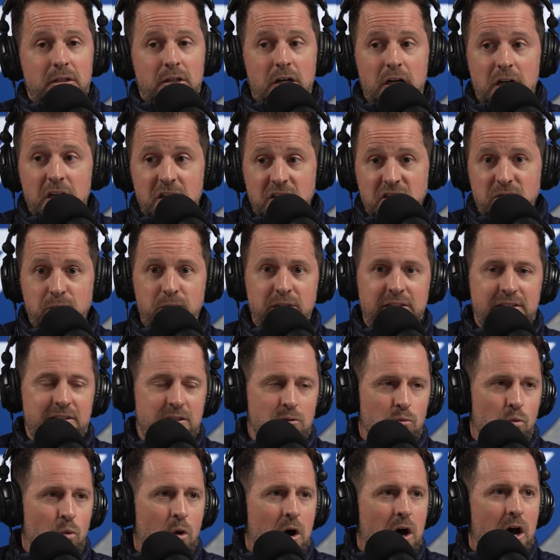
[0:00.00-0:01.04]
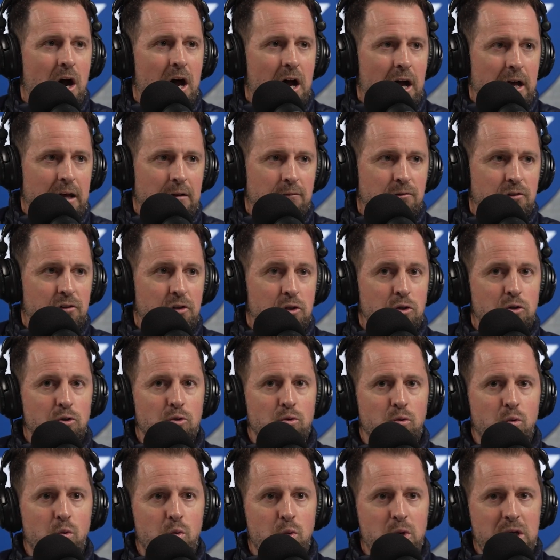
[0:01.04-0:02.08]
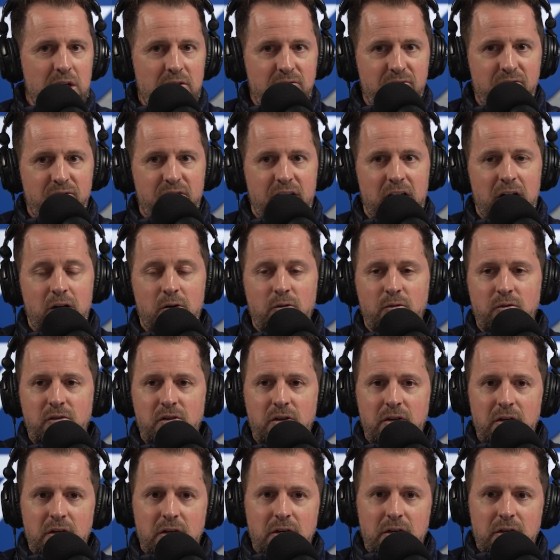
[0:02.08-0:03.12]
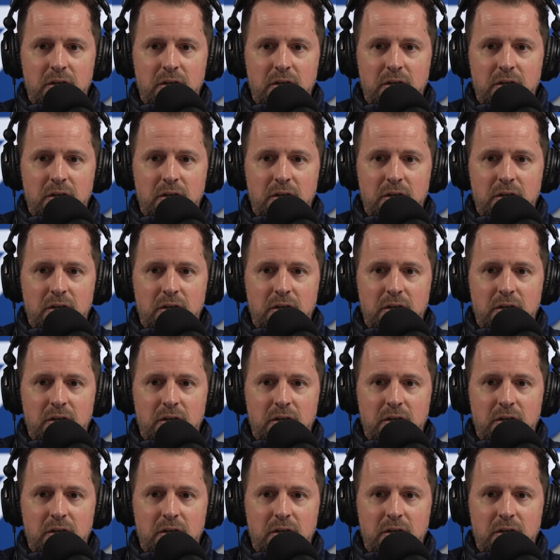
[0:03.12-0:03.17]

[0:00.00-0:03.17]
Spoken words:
husbands and wives who we felt